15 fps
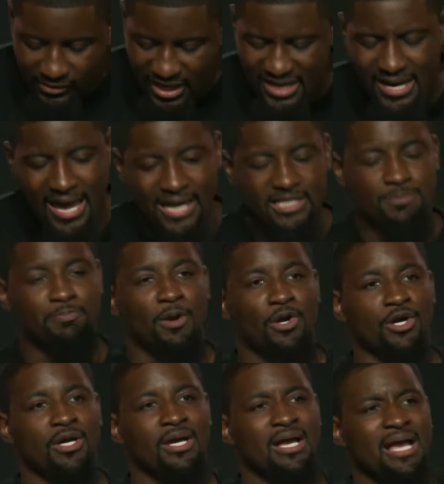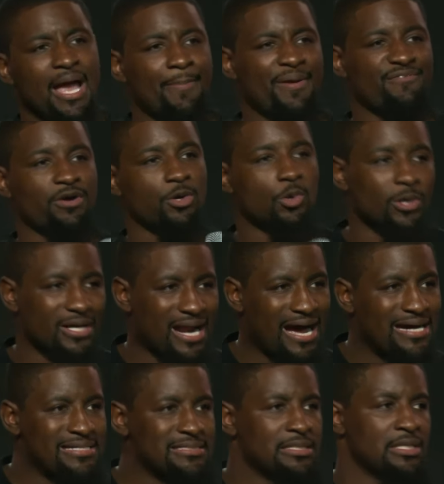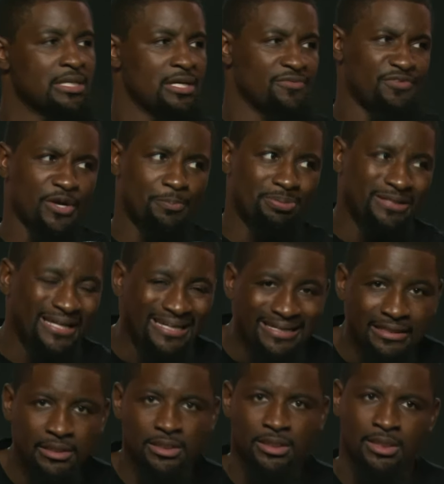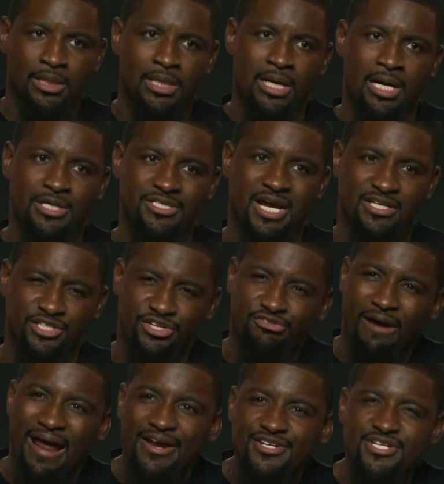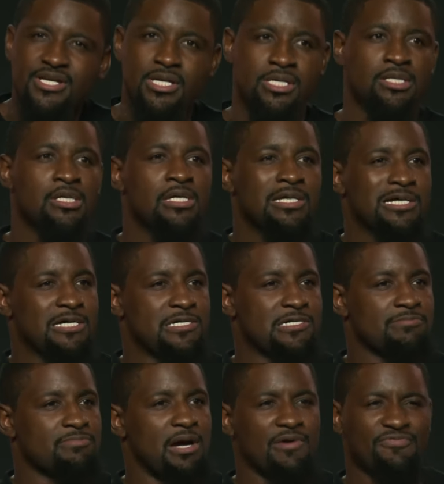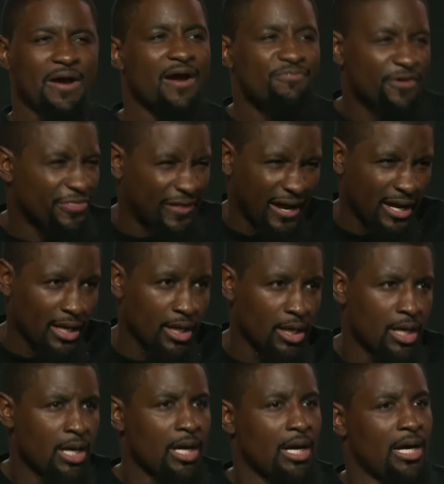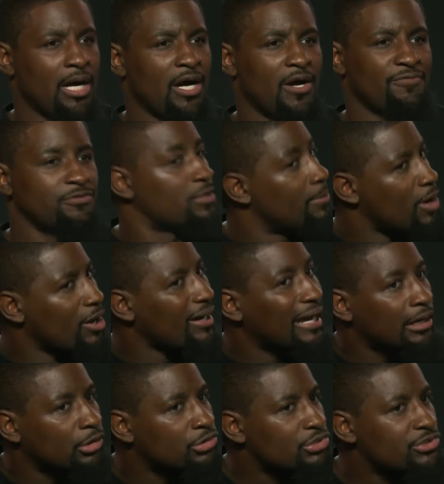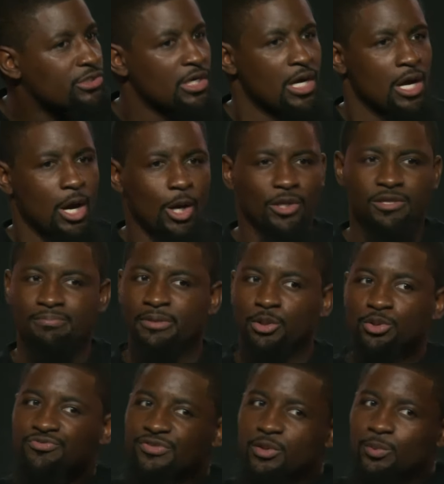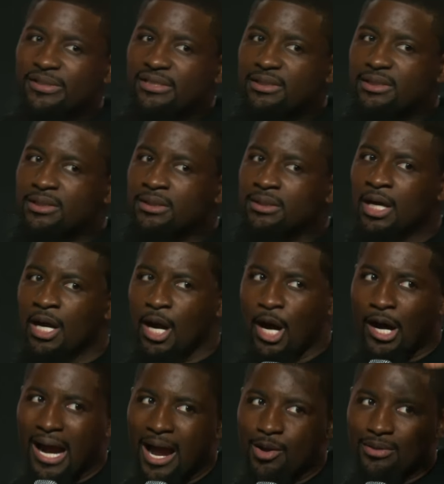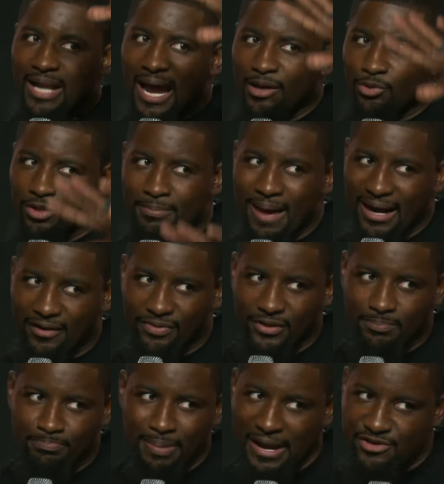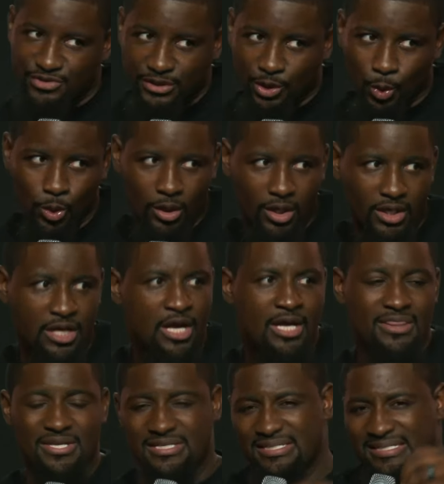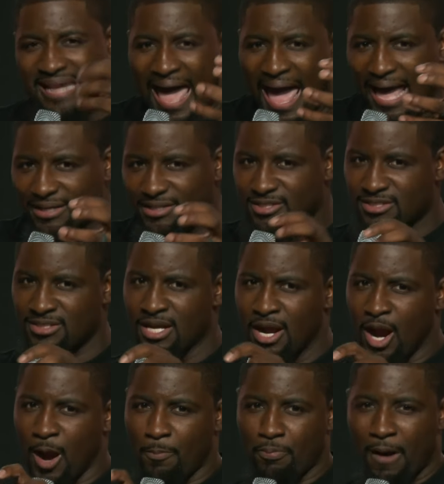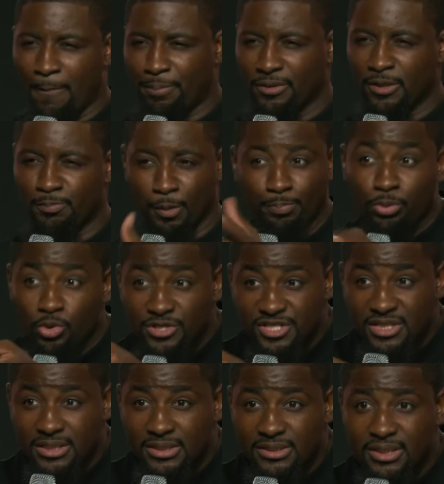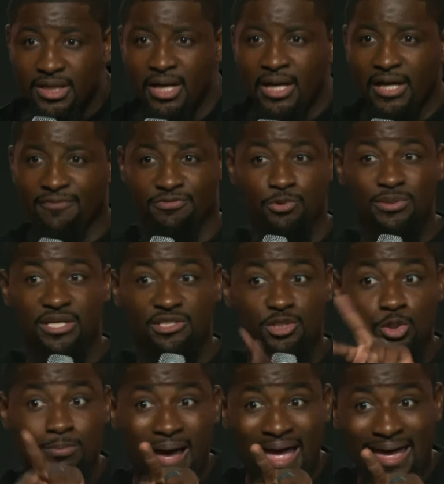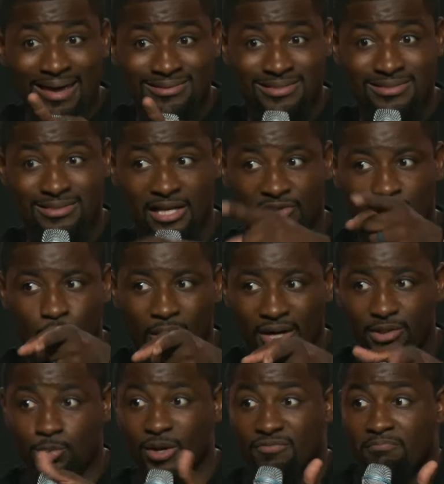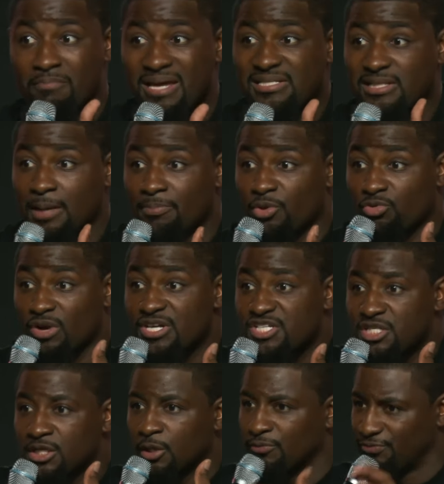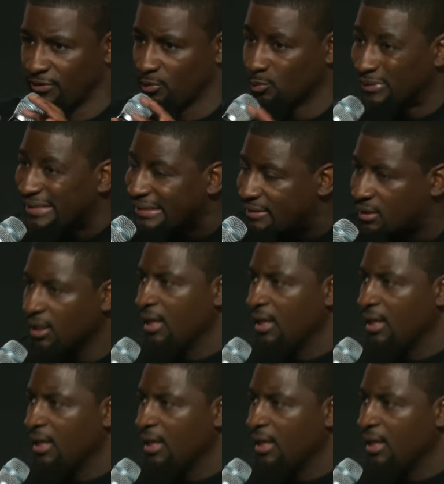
an expert at being very organized, very planned. Uh, she has a strategy um, uh, for everything. Uh, if you come to our house, all the meals for the week, are outlined on the back of the pantry door. The snacks are properly proportioned. If you get two bags instead of one, you have messed up the ratio for the week.